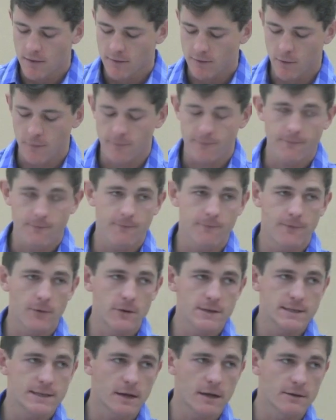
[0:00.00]
So
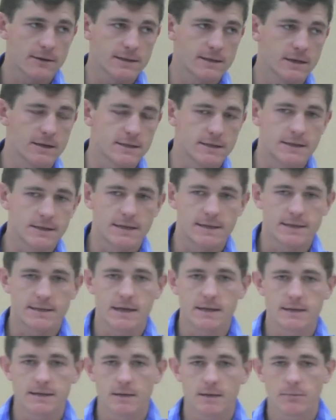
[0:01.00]
first, I'll discuss the
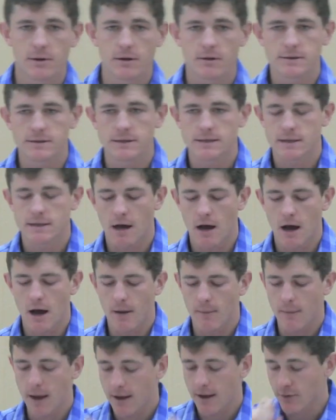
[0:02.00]
sentencing bills
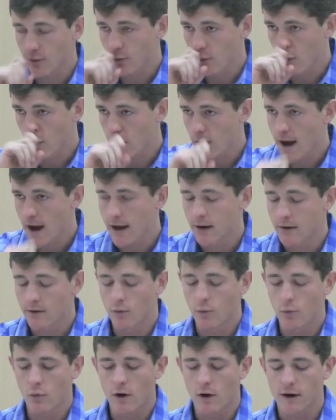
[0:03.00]
and the war
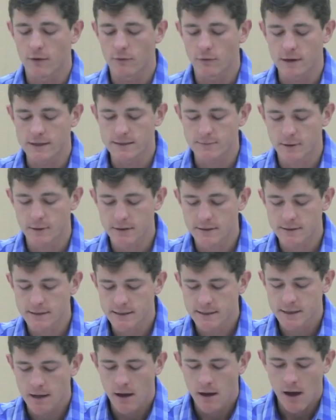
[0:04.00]
on drugs
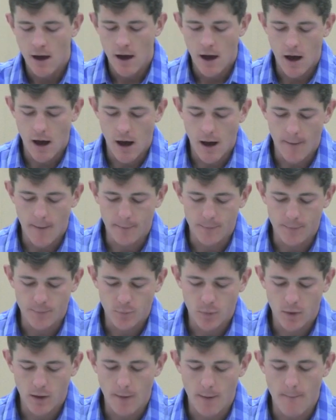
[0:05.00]
bills.
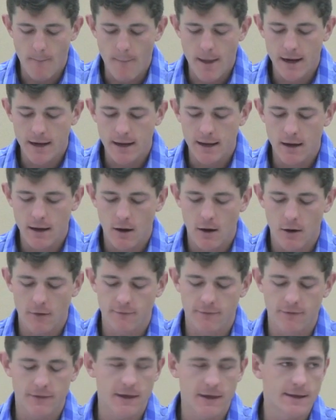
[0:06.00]
Many
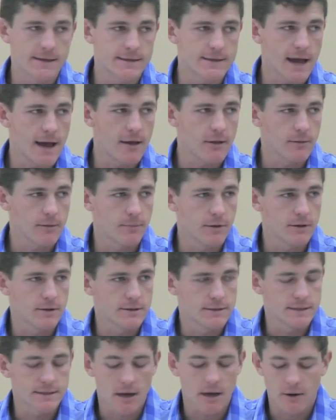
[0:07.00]
of these ALEC
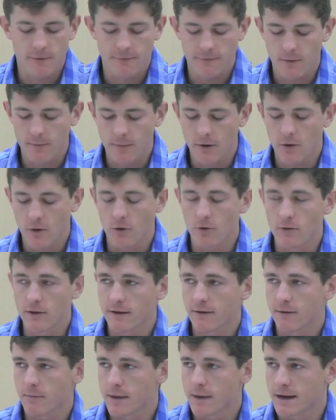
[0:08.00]
bills are from the
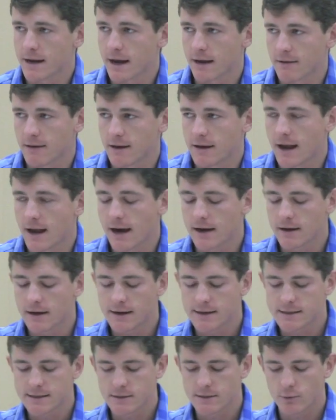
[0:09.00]
early to
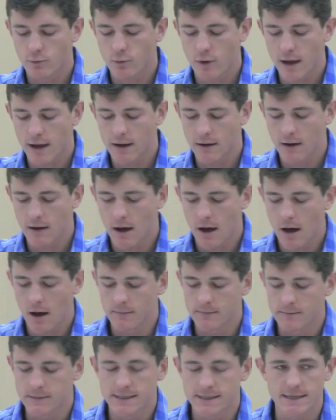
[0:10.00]
mid-1990s when
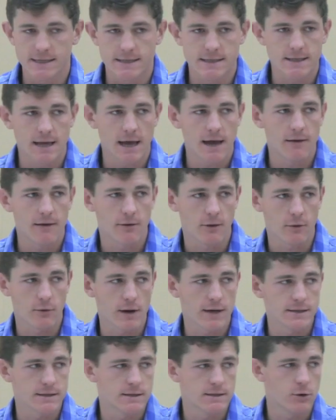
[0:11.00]
CCA, the
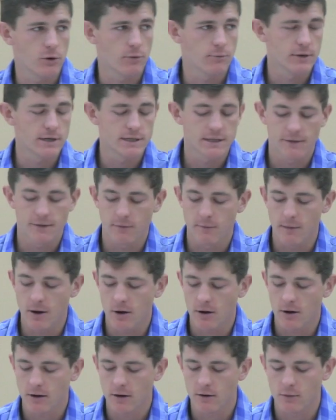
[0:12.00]
Corrections Corporation of
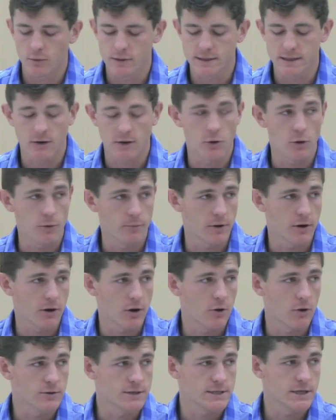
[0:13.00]
America, was the corporate
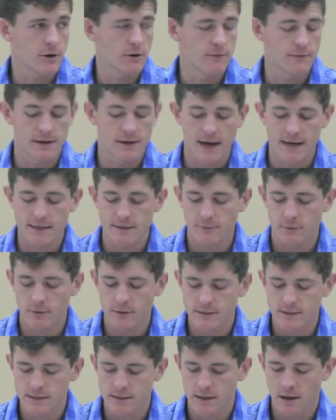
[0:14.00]
co-chair of the task
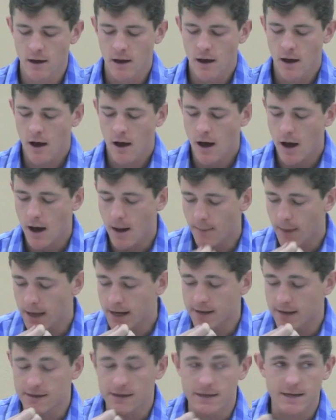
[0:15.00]
force.
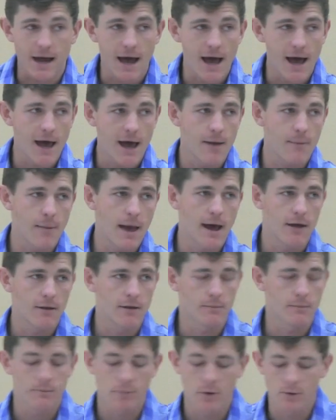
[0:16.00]
And at the time,
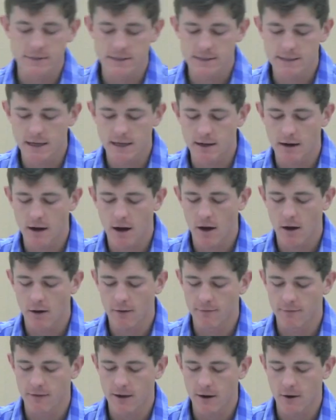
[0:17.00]
ALEC boasted
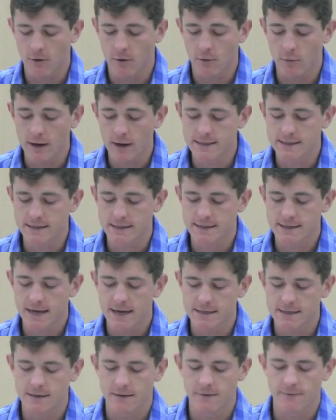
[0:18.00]
of their great
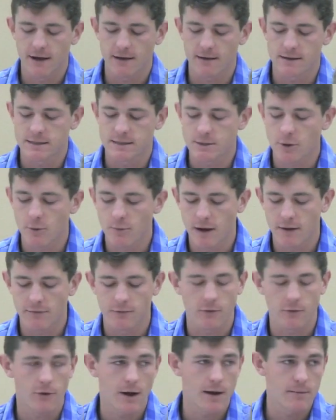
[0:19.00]
success in the fact that so many of
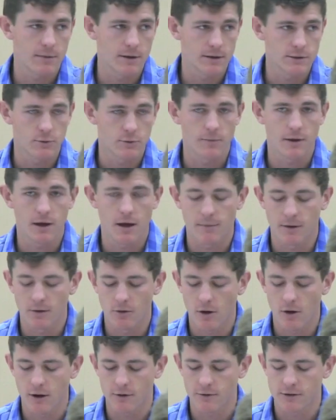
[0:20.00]
their crime bills were
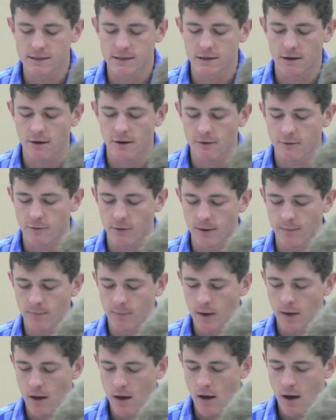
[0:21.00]
becoming law across the country.
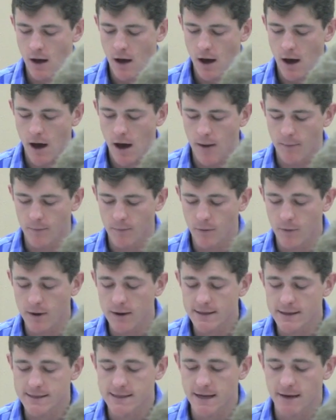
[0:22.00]
So
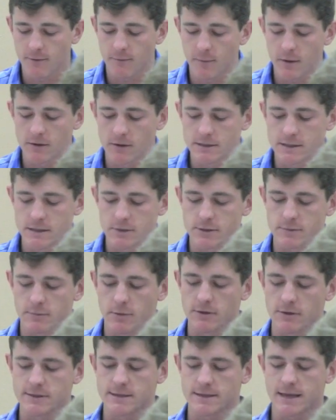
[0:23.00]
in this stack of bills, there's
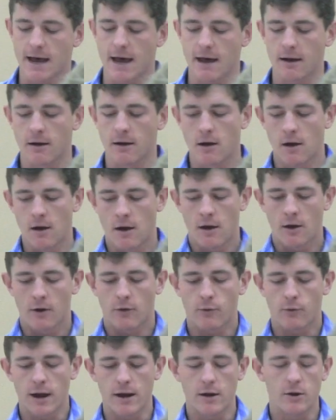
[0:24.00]
bills that
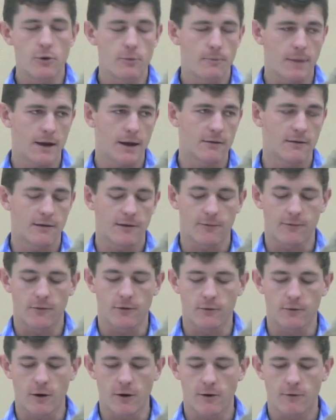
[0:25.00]
create new penalties
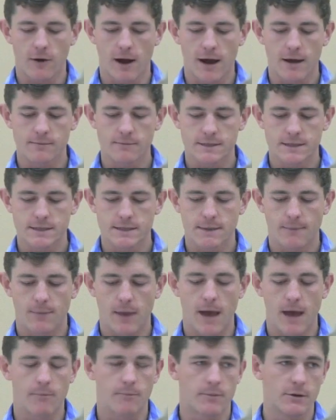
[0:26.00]
for drug crimes
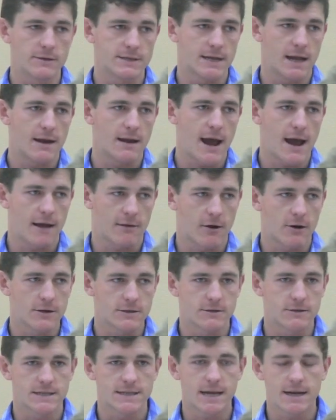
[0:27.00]
and bills that enact
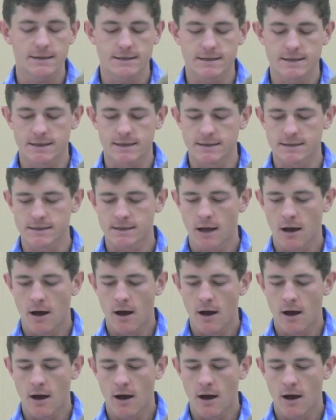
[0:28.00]
harsher sentences.